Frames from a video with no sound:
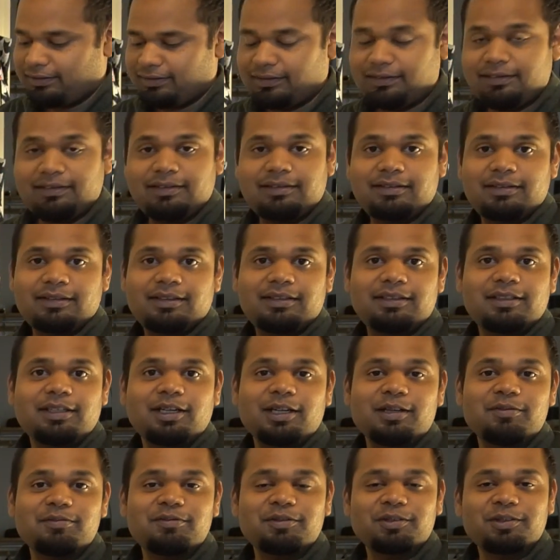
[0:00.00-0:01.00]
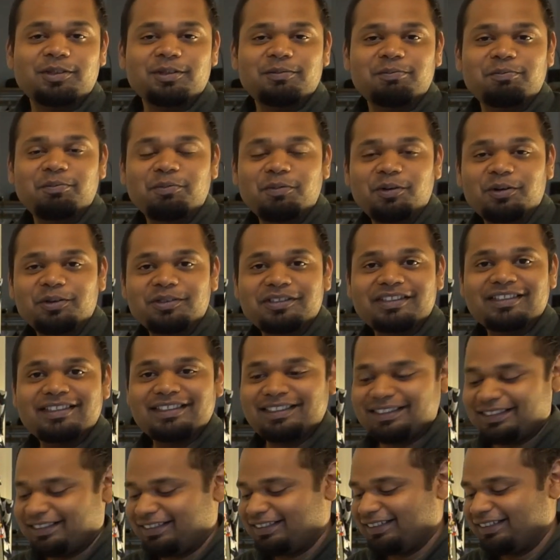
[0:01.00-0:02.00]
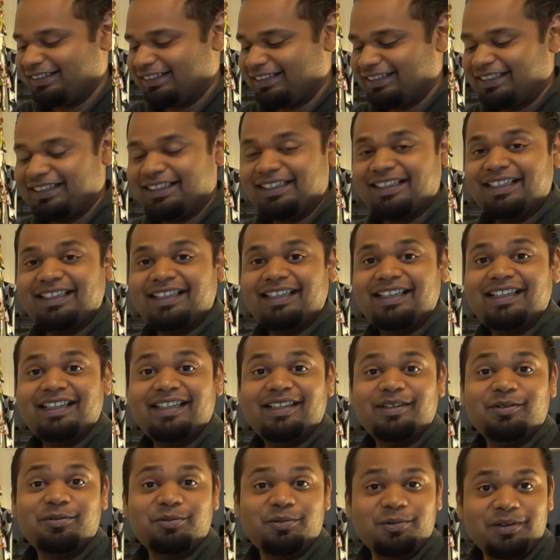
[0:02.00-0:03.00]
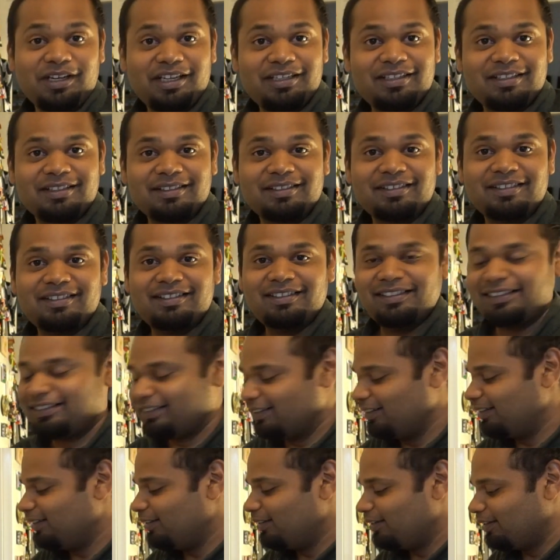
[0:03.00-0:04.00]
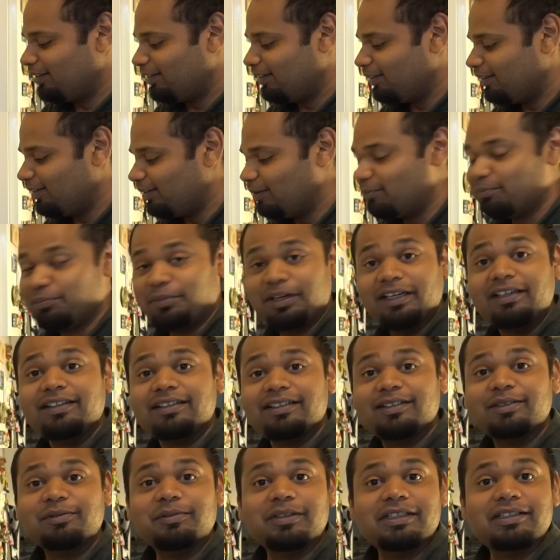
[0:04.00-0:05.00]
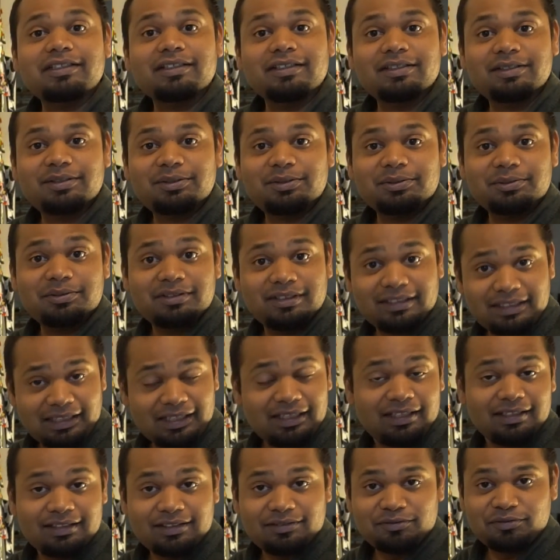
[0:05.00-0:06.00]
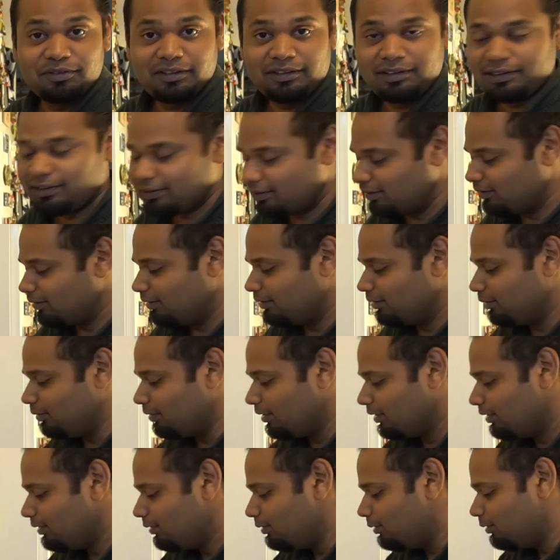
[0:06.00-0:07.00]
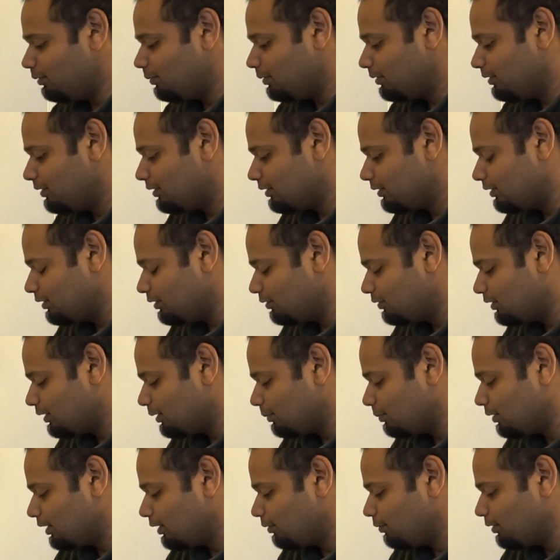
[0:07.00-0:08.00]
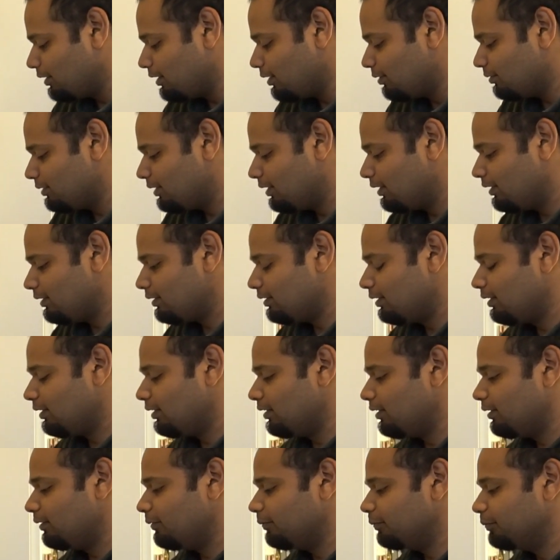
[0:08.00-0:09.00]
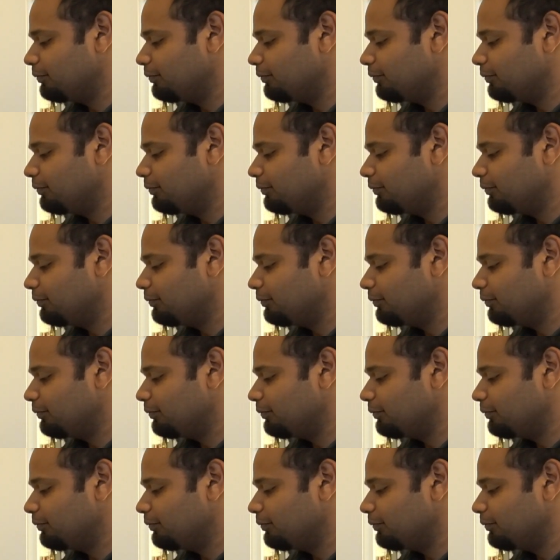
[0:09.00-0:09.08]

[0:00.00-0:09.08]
it's time for the most waited bit, which is to taste first. Okay, you don't want to serve something without tasting it.